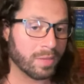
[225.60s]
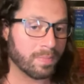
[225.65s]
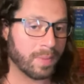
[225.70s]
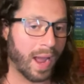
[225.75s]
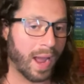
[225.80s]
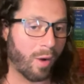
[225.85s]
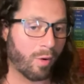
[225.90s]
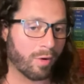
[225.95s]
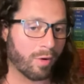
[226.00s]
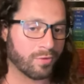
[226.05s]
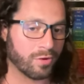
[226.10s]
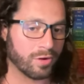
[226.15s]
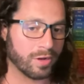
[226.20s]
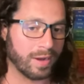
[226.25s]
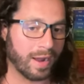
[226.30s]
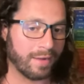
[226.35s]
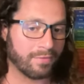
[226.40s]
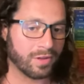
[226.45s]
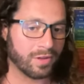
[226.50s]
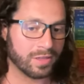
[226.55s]
powerful,
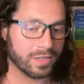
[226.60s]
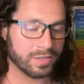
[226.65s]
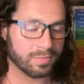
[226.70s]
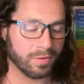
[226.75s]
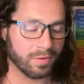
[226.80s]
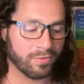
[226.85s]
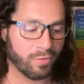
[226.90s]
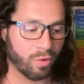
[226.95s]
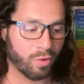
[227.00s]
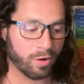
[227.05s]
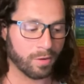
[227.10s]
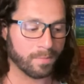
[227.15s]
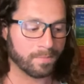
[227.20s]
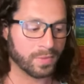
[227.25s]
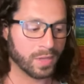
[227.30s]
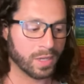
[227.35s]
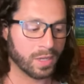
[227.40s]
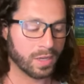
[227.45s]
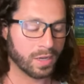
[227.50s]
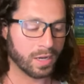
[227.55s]
and I've done this before.
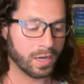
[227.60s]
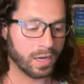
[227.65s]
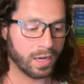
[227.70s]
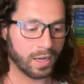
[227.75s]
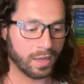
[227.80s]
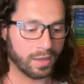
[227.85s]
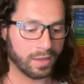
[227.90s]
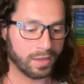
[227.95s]
Uh,